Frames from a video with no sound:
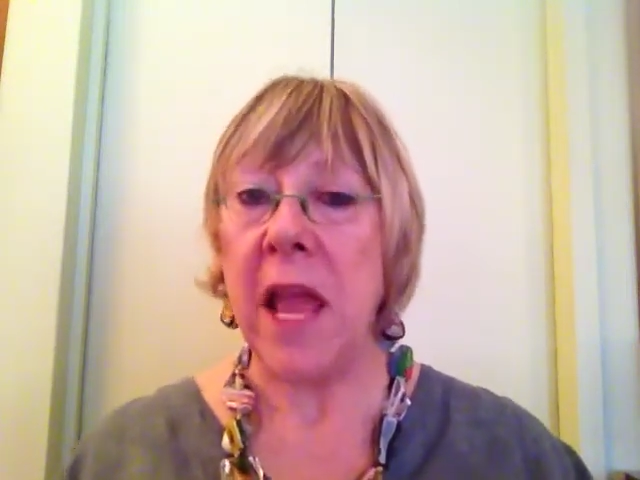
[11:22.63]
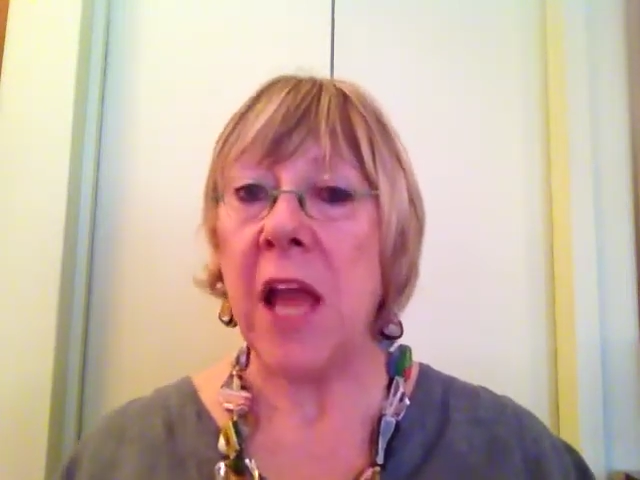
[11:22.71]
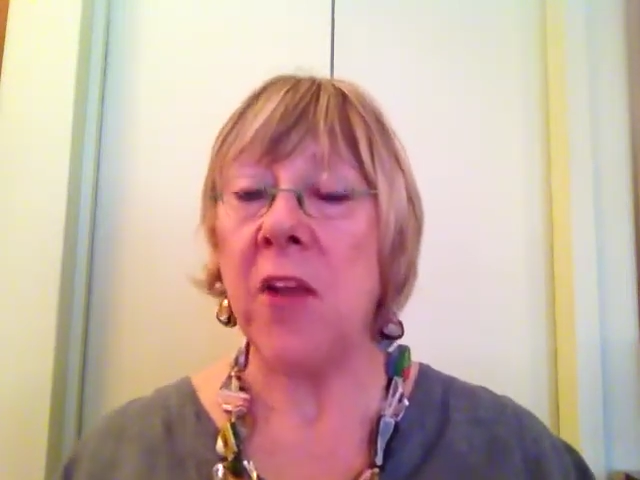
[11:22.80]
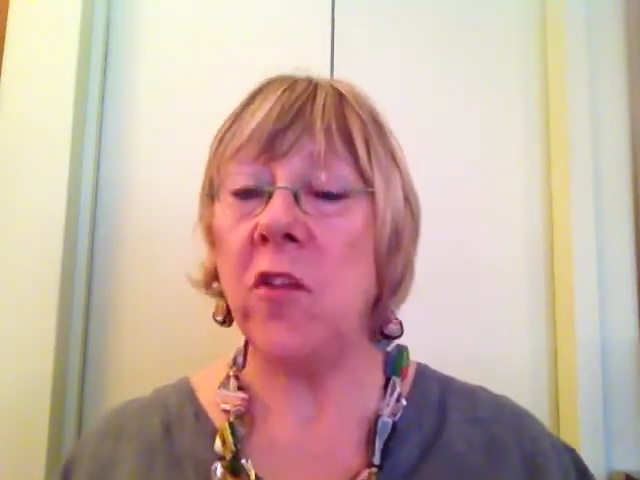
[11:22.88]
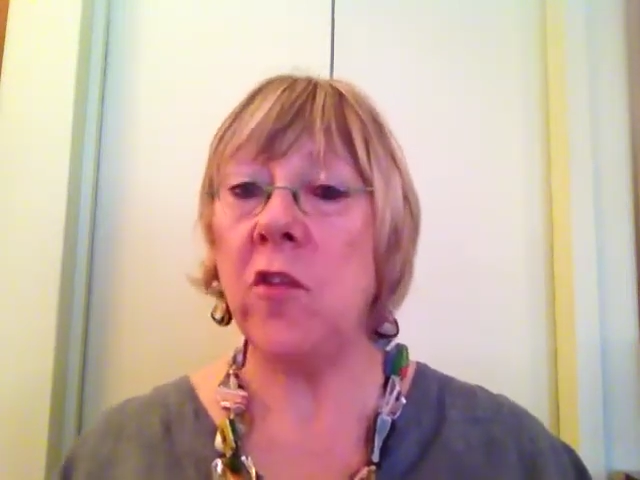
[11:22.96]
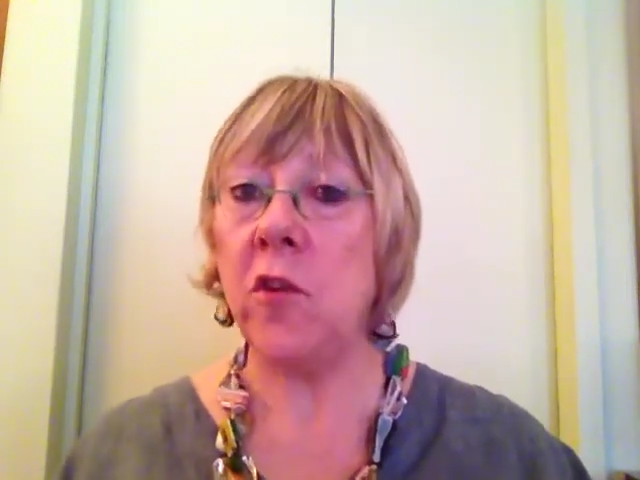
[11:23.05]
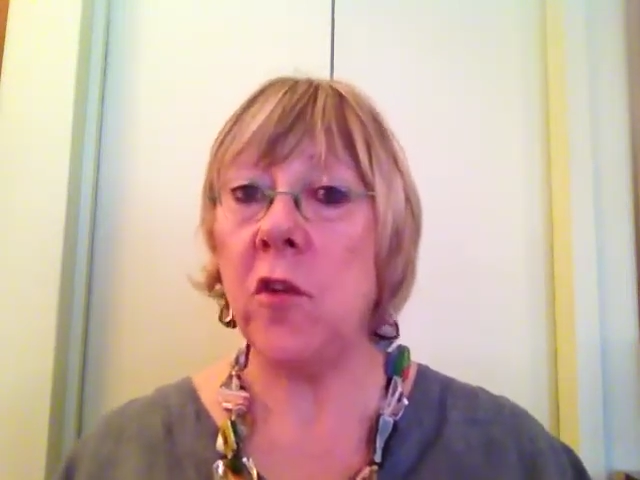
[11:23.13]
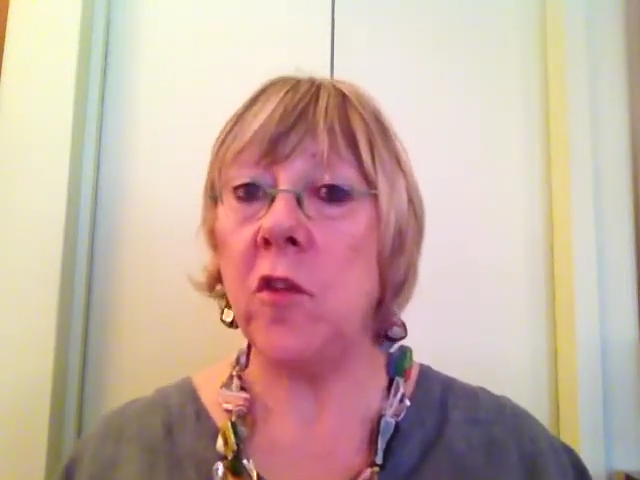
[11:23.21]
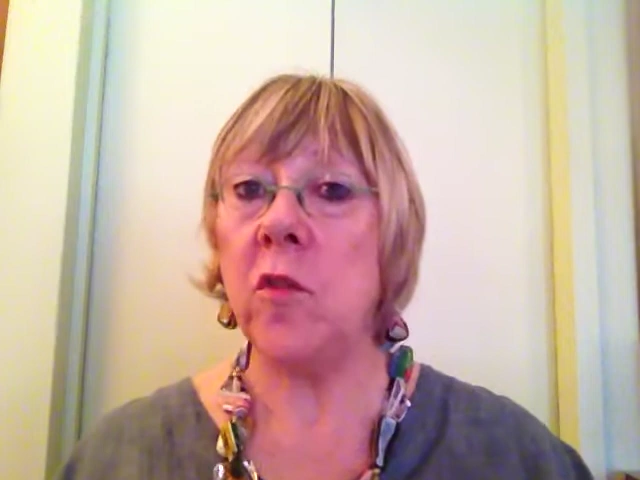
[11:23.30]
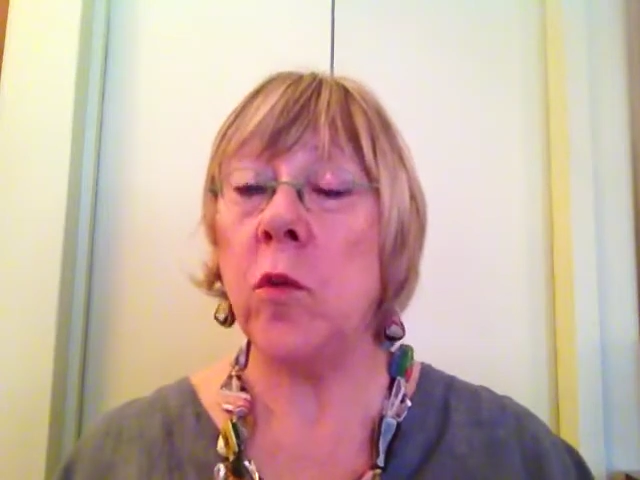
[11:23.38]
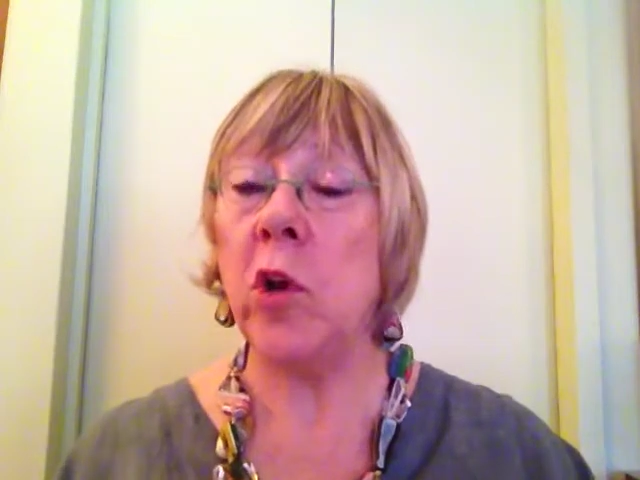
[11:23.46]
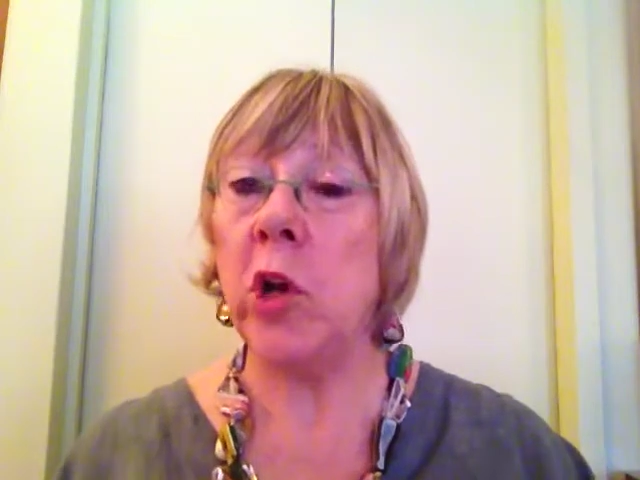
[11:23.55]
And
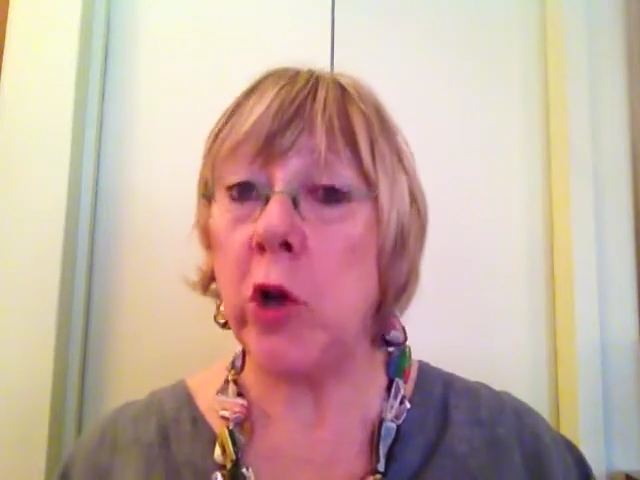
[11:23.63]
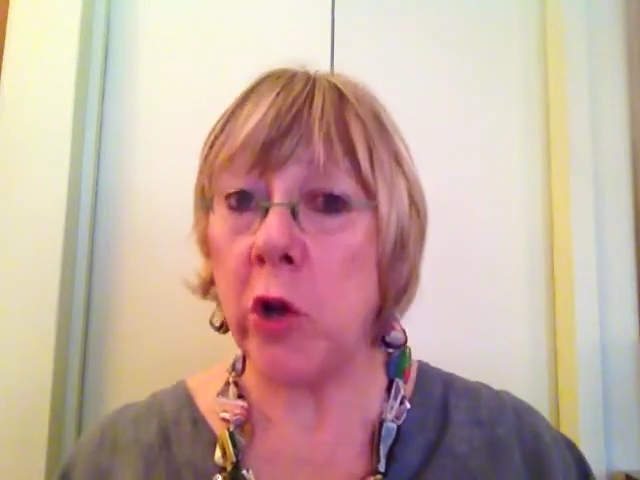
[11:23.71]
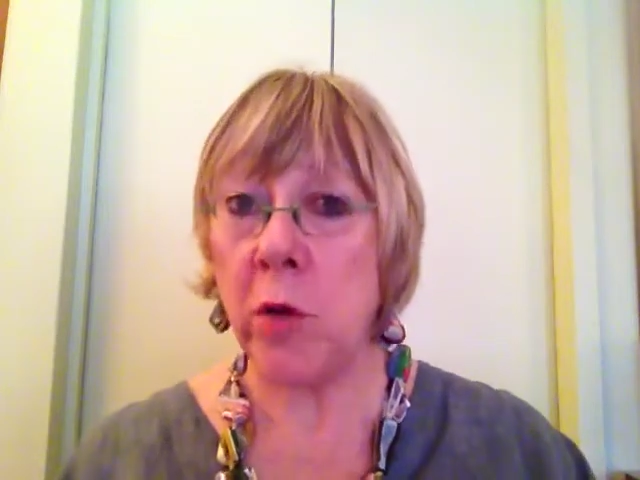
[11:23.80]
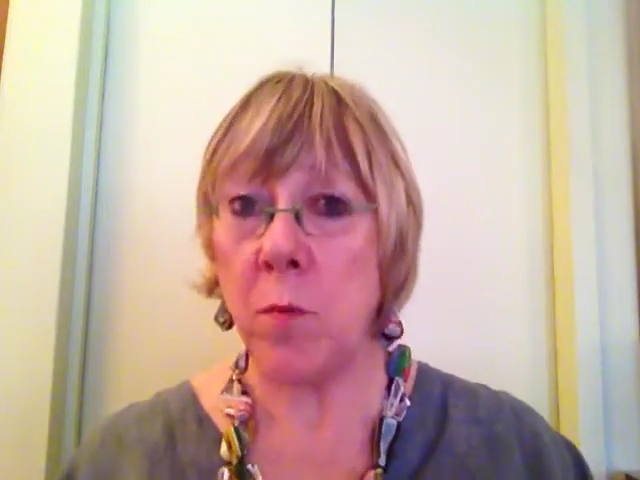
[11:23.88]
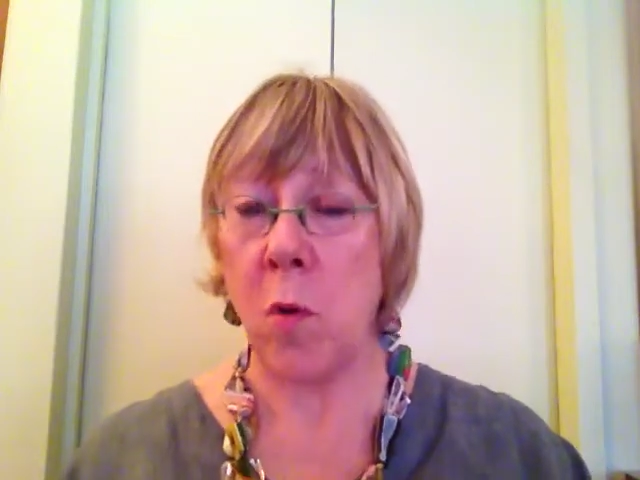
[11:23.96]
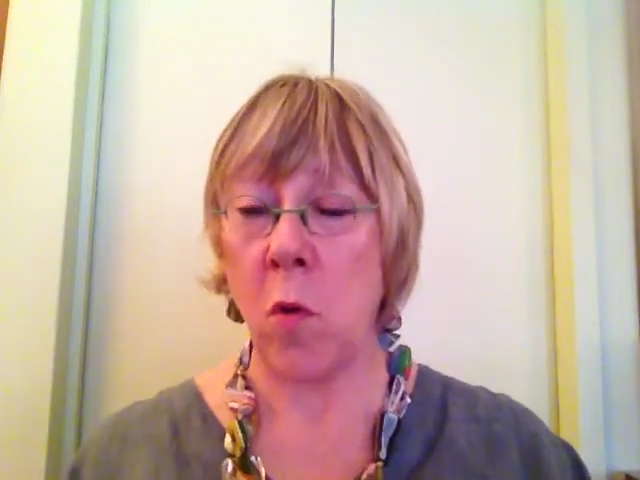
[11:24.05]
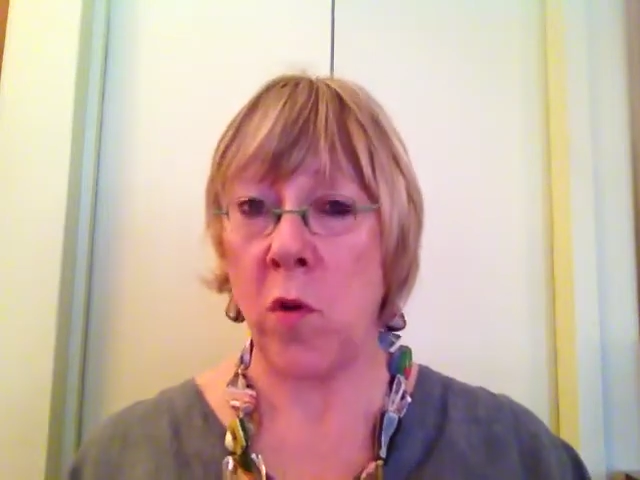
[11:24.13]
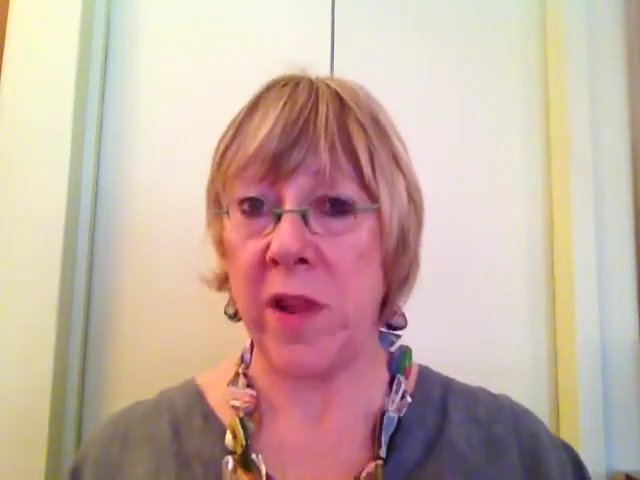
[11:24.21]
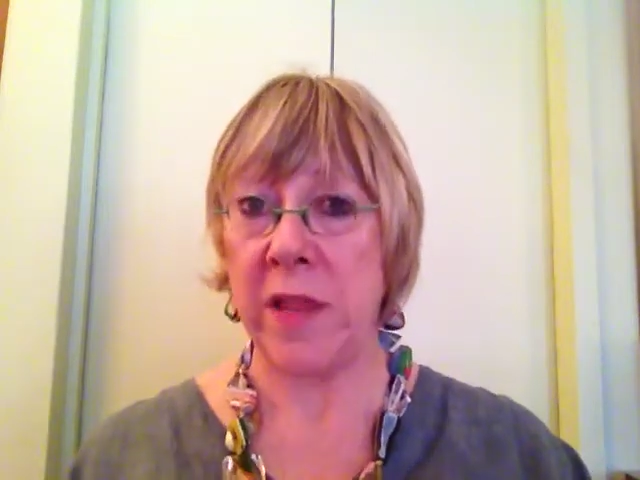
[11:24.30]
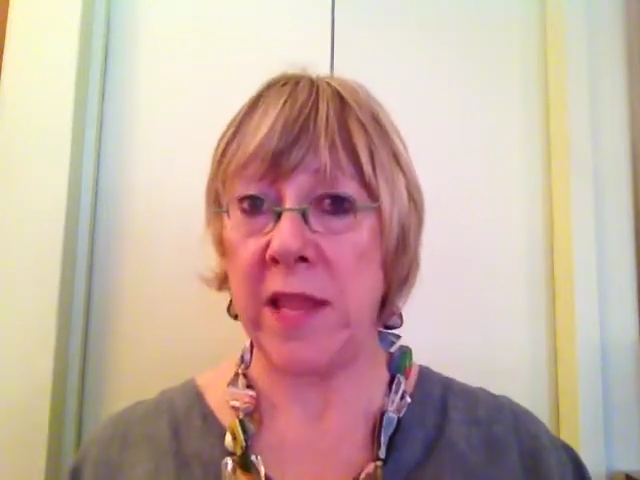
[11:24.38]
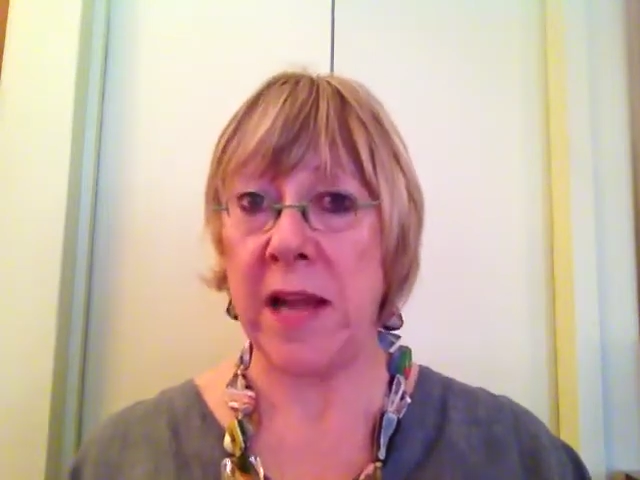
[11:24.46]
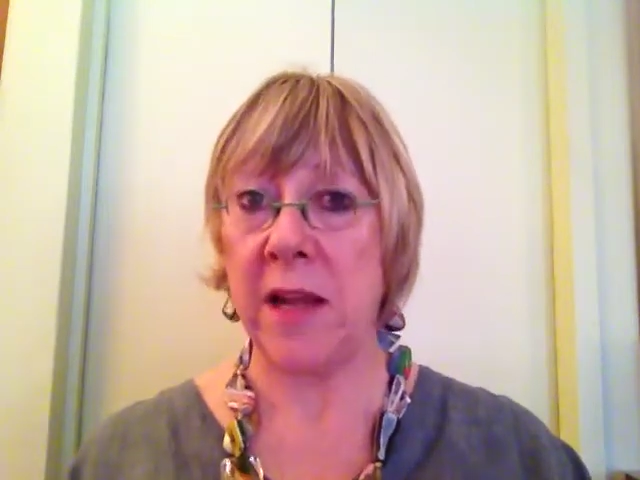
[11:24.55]
students will learn more
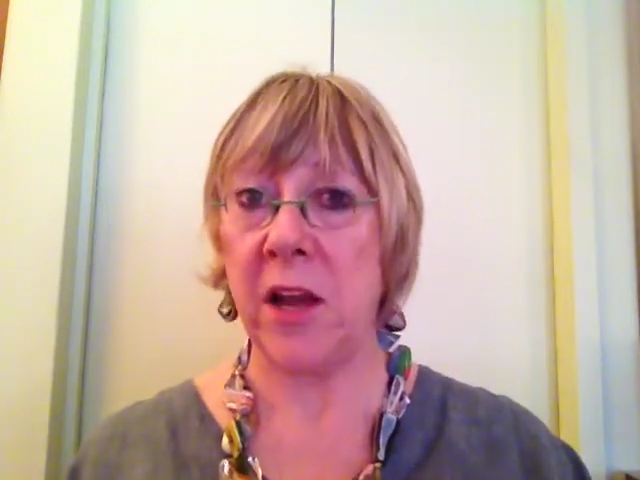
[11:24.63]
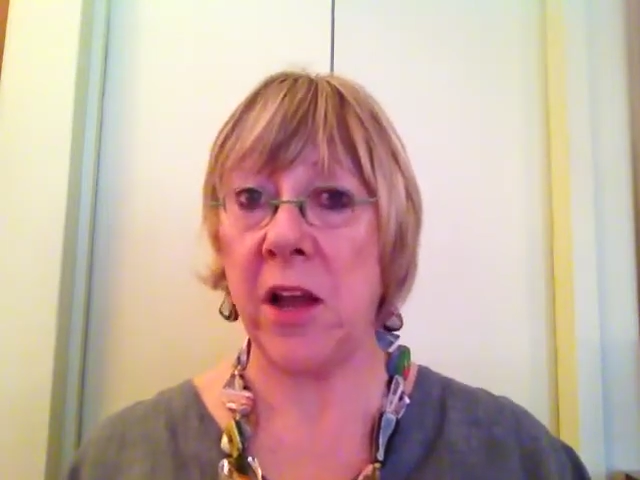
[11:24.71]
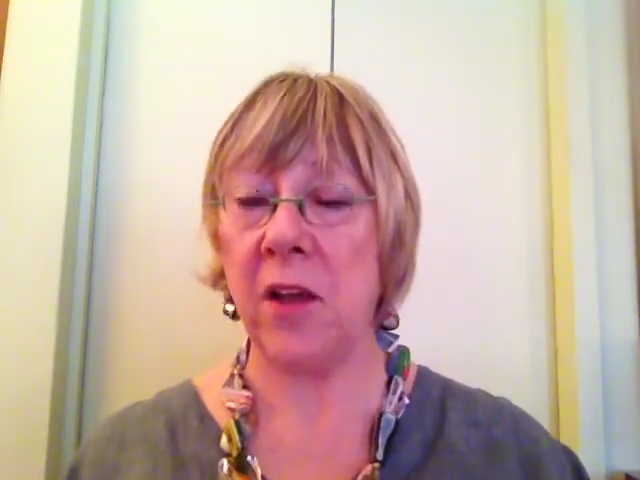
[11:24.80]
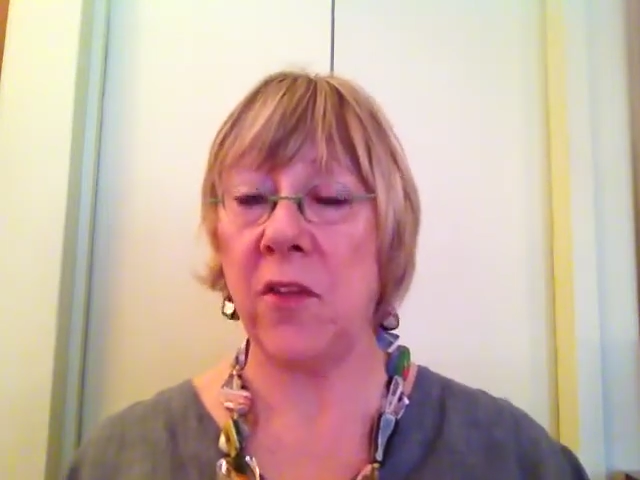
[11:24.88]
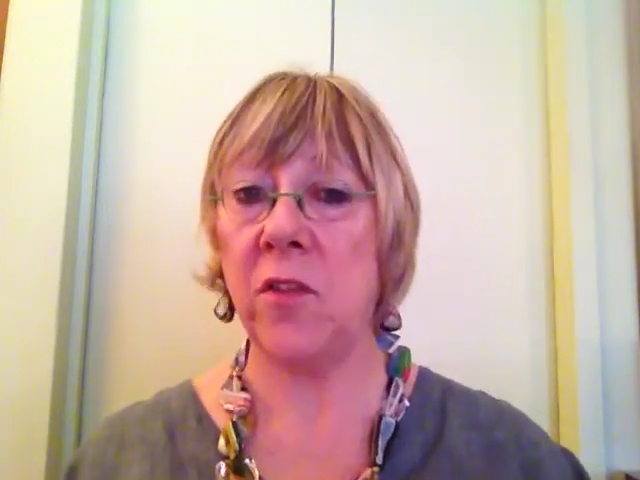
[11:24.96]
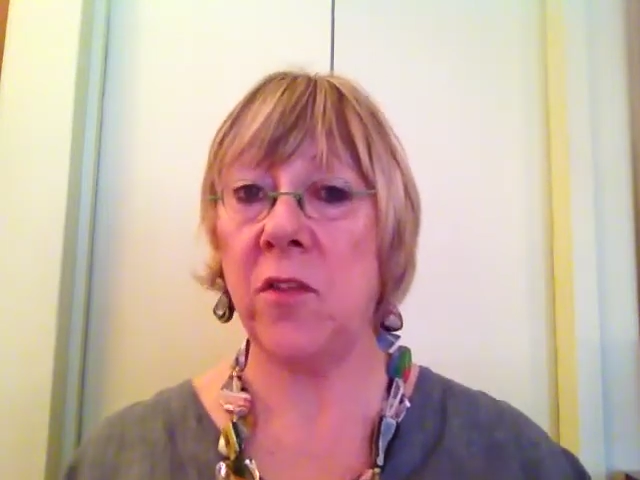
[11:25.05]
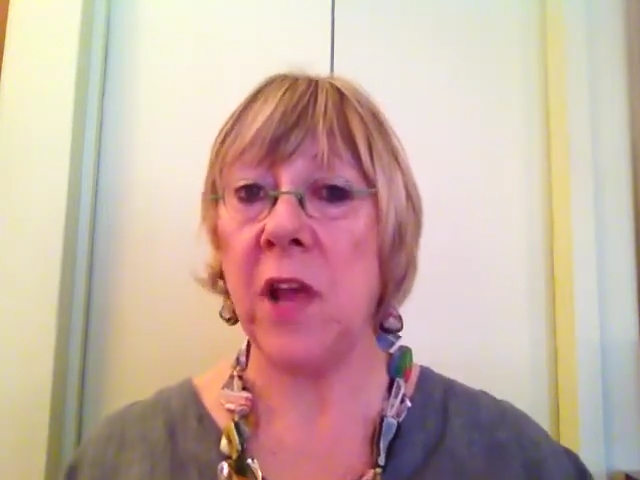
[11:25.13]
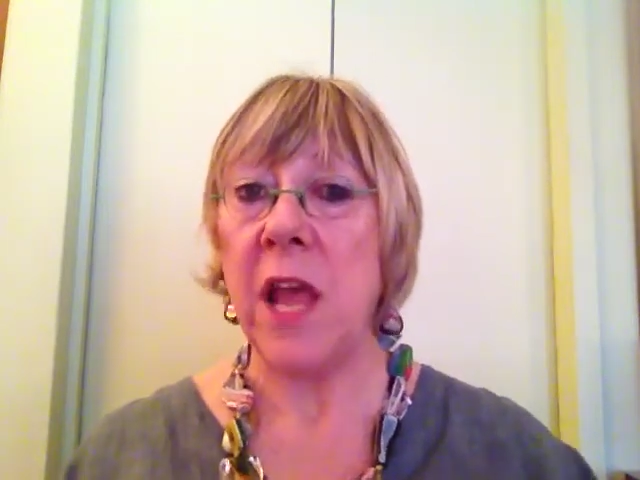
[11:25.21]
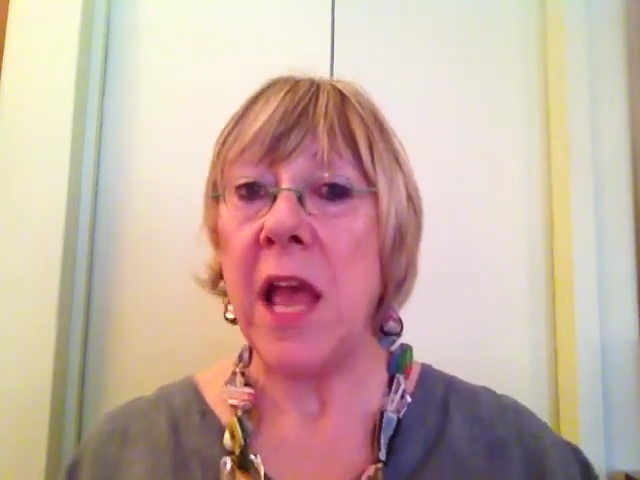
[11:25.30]
in that class.